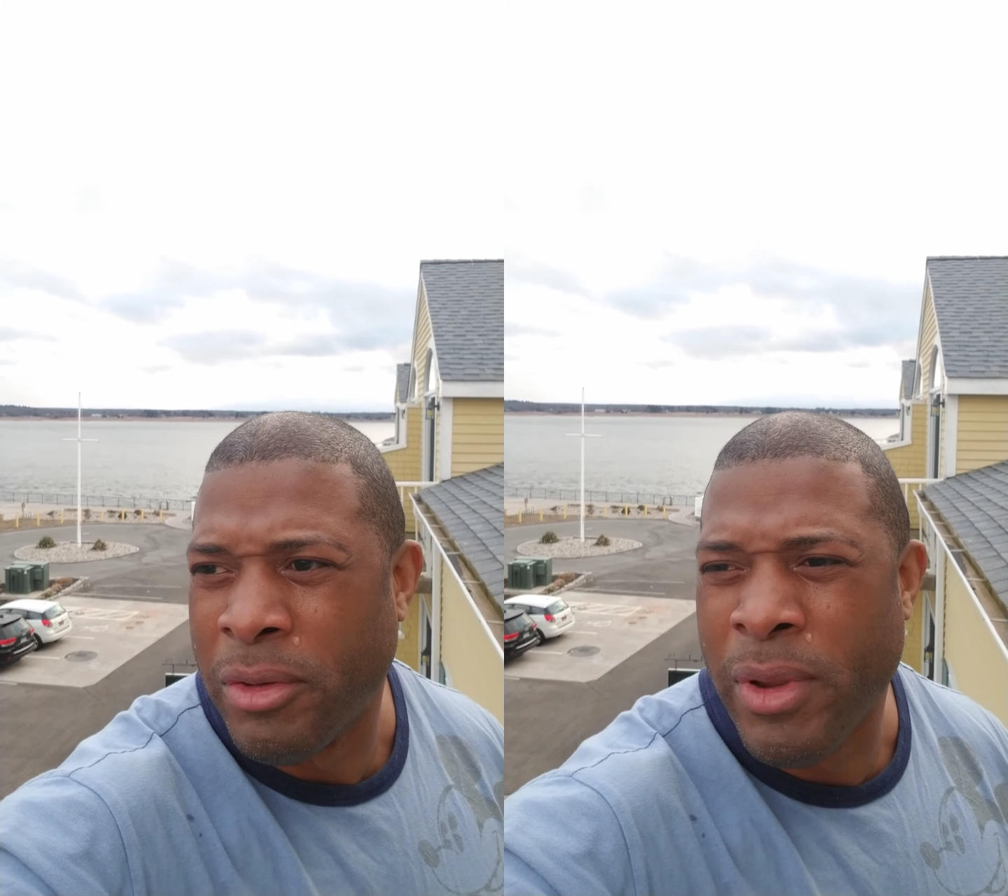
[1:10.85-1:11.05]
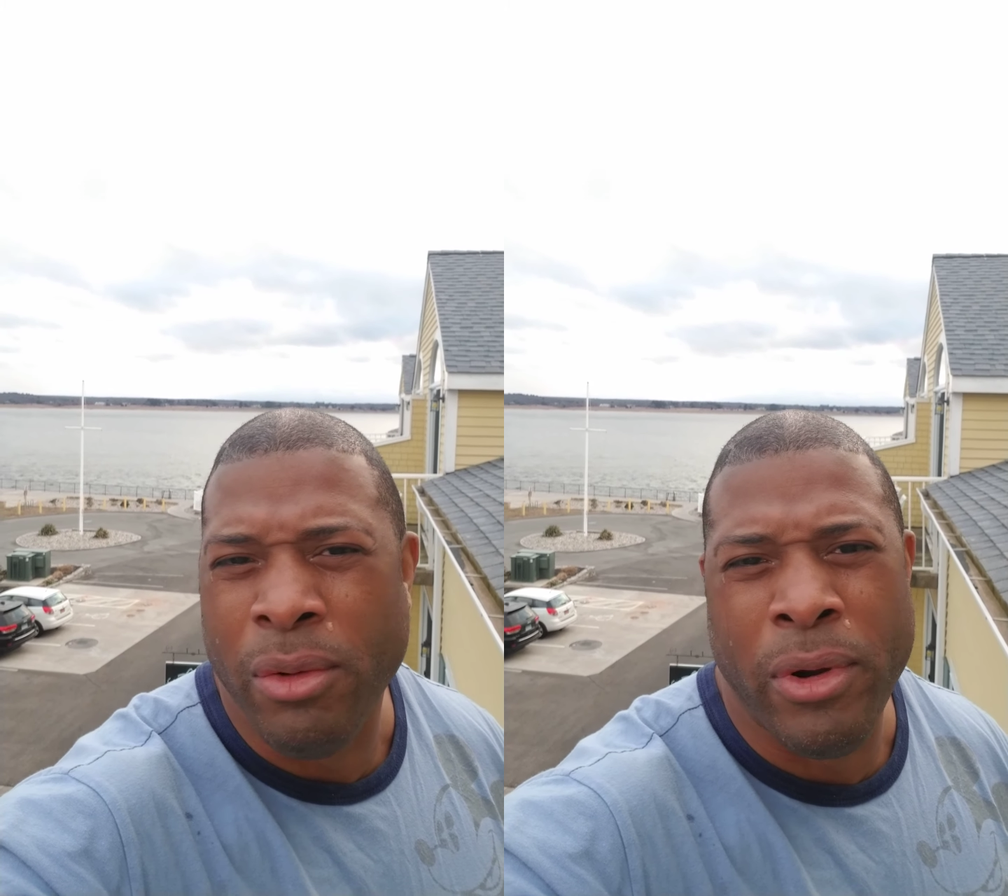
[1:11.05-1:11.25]
would
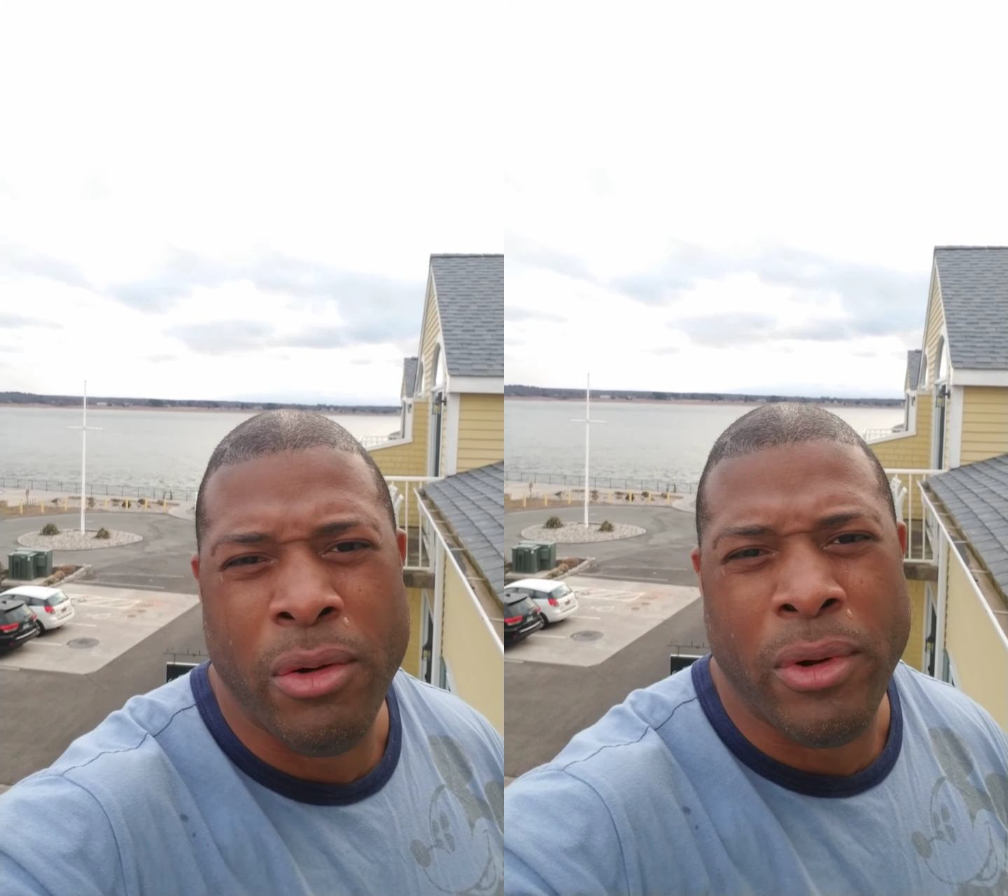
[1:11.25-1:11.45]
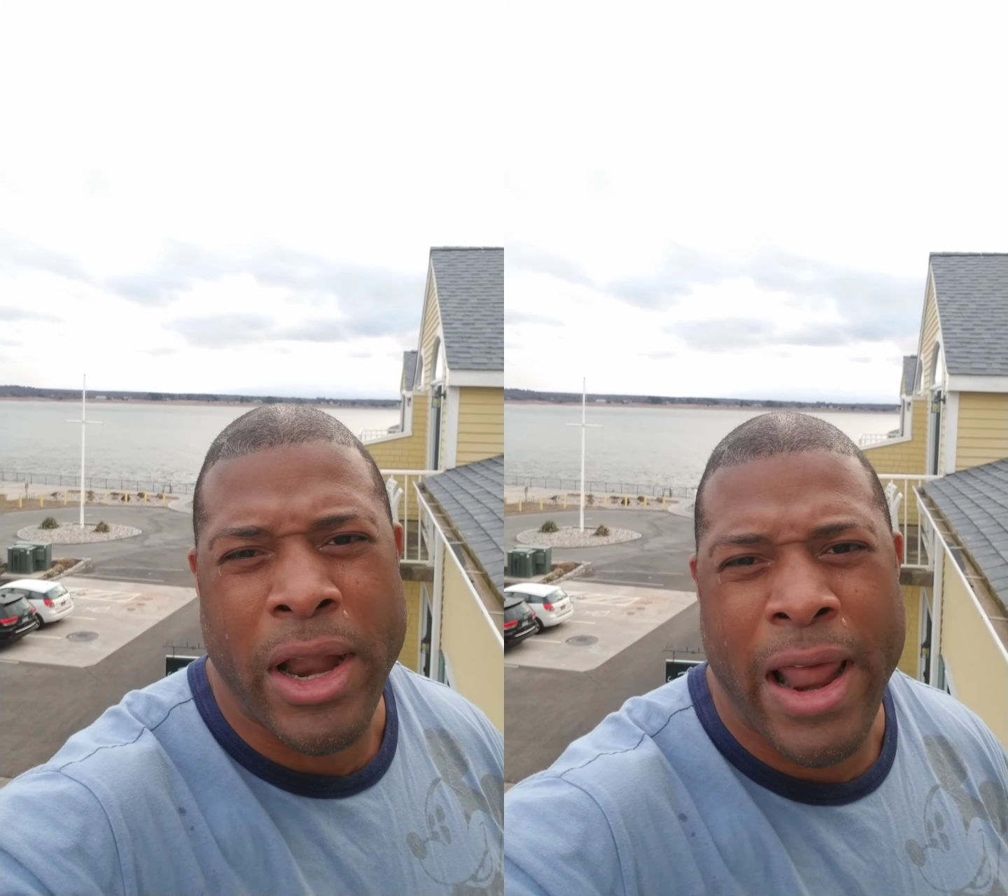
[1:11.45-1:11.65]
be a weird
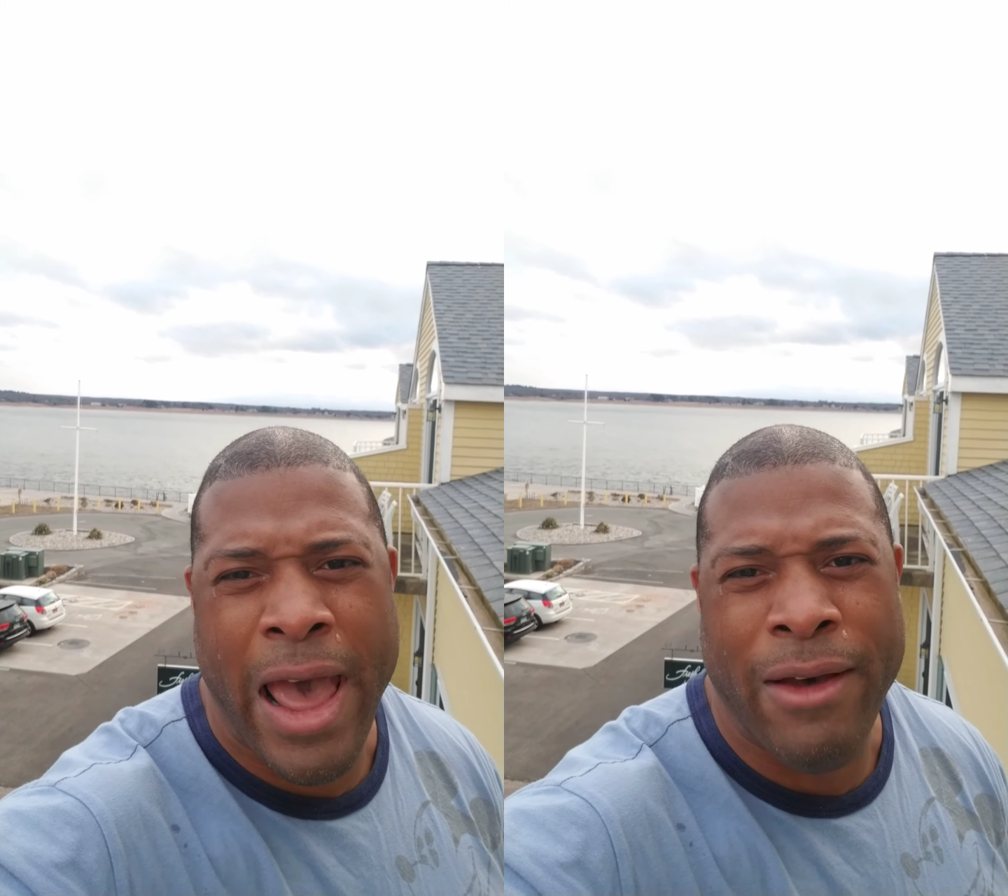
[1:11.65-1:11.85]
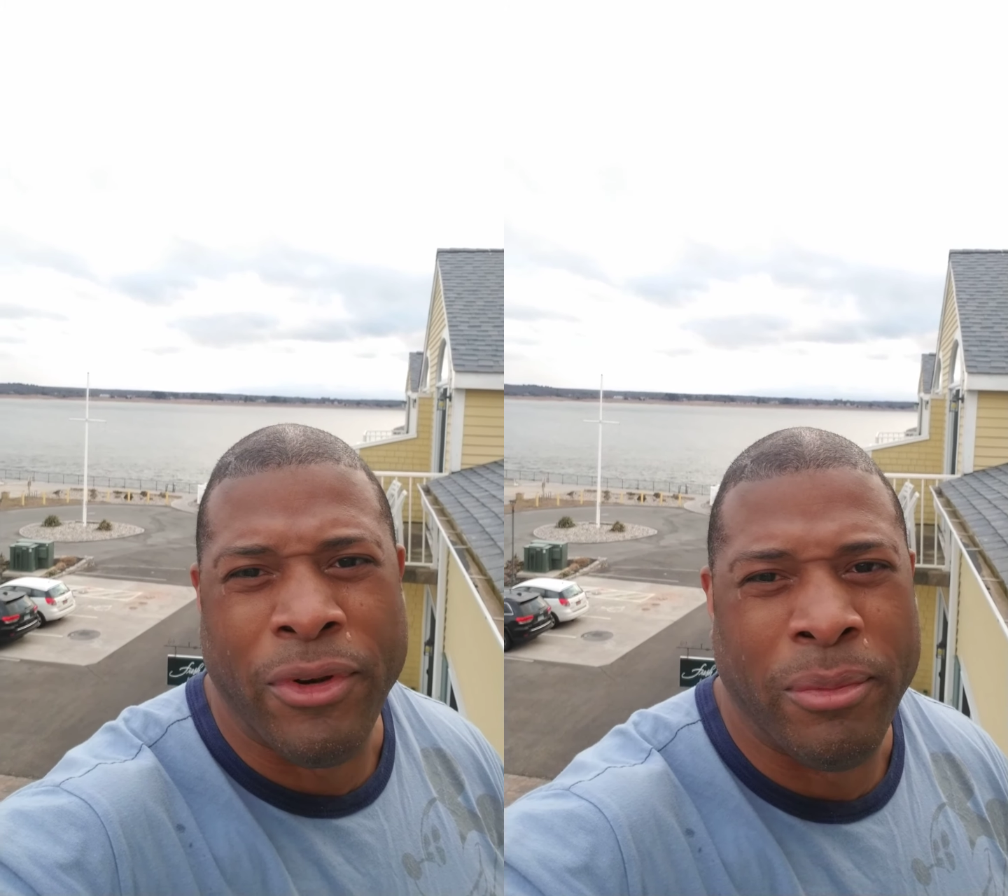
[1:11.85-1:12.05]
one not
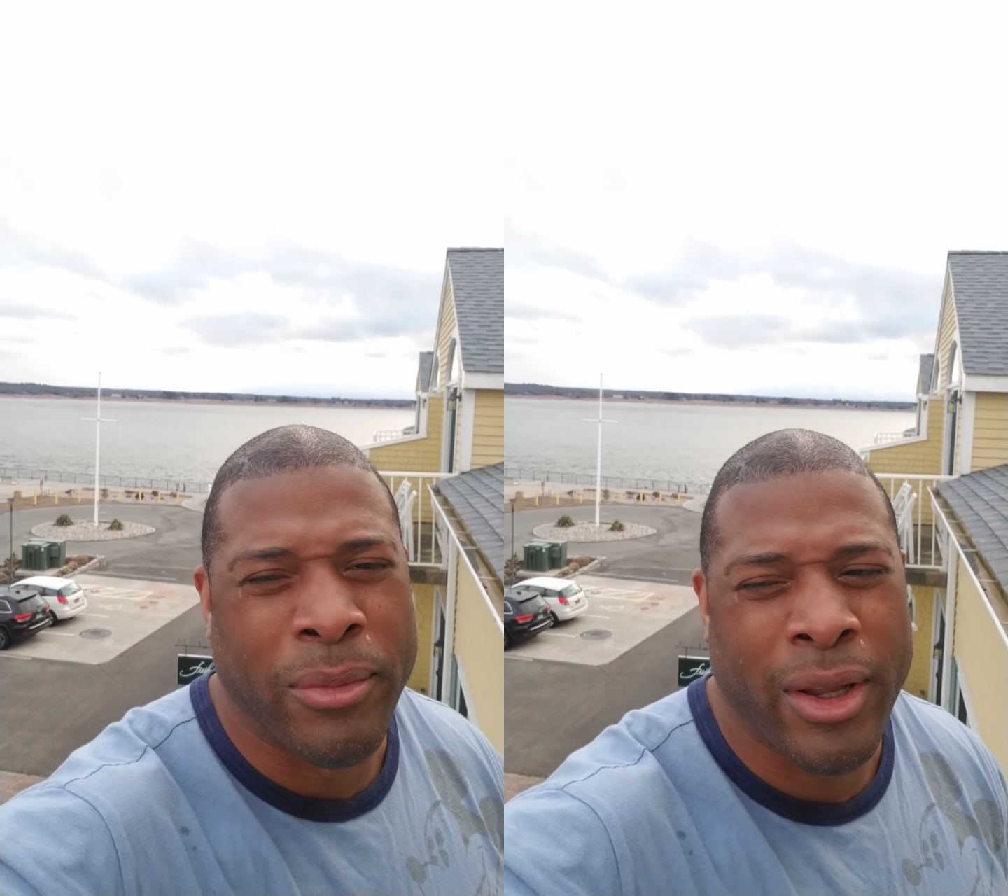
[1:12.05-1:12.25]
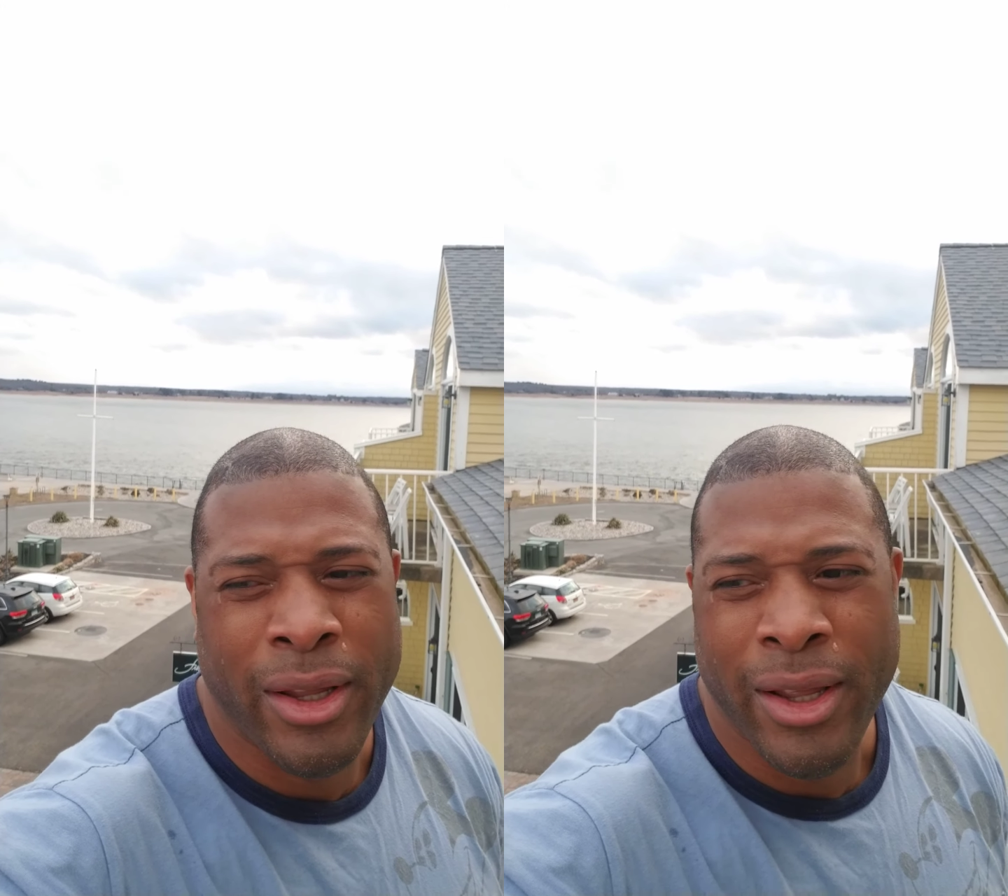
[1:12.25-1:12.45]
having
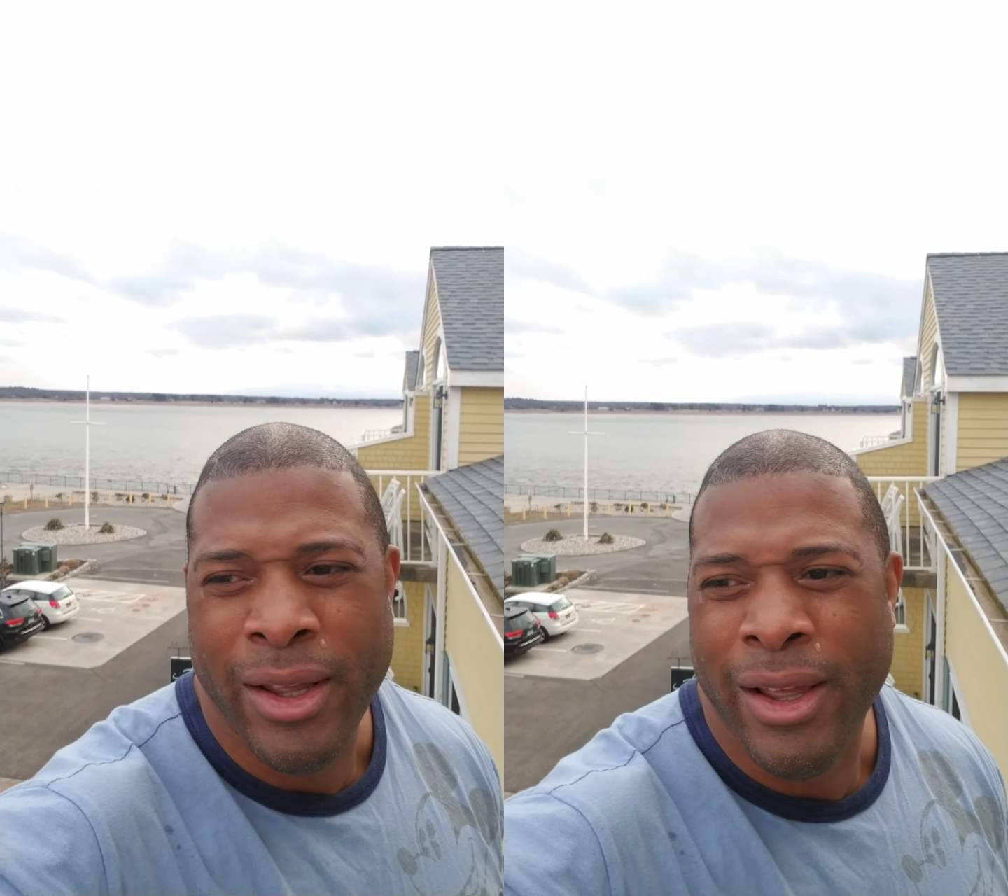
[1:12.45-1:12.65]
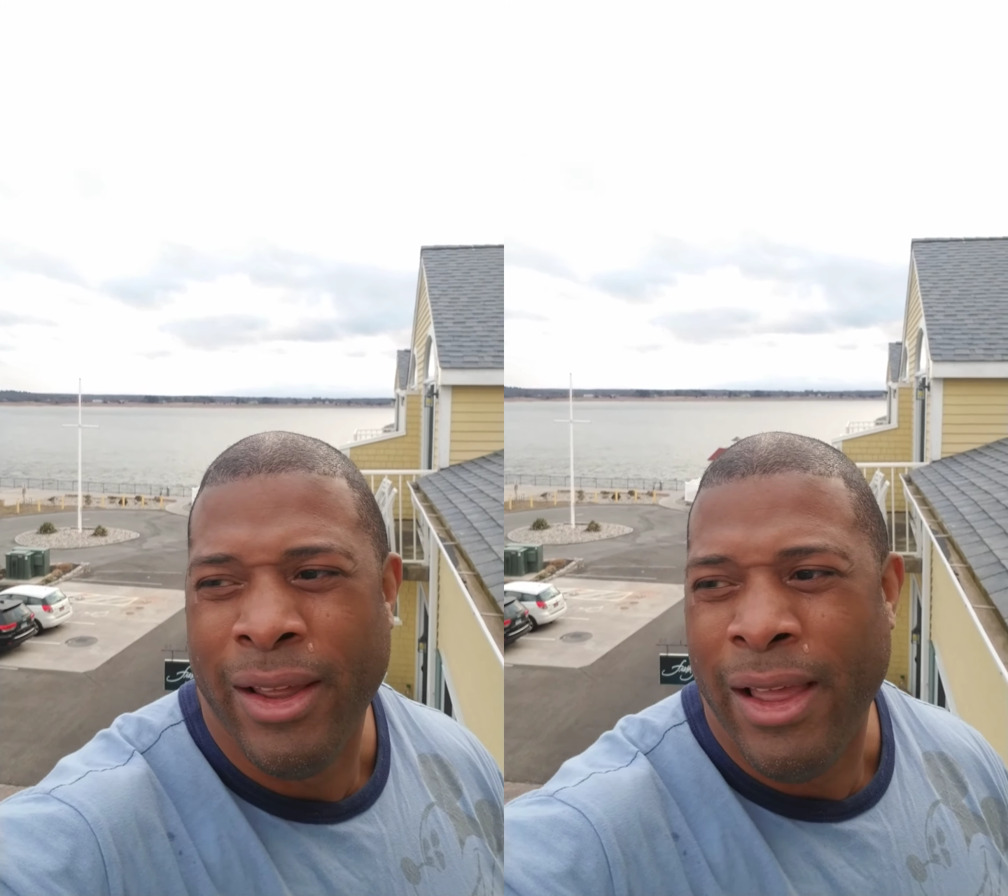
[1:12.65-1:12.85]

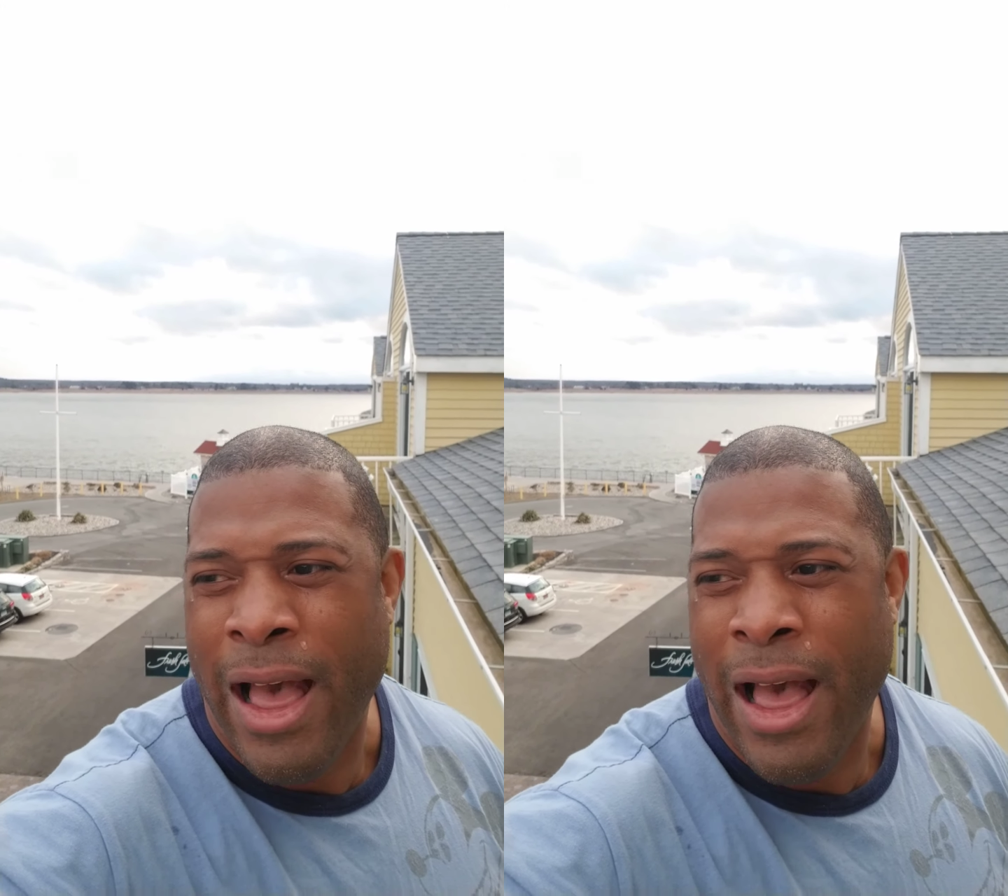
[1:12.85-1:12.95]
them.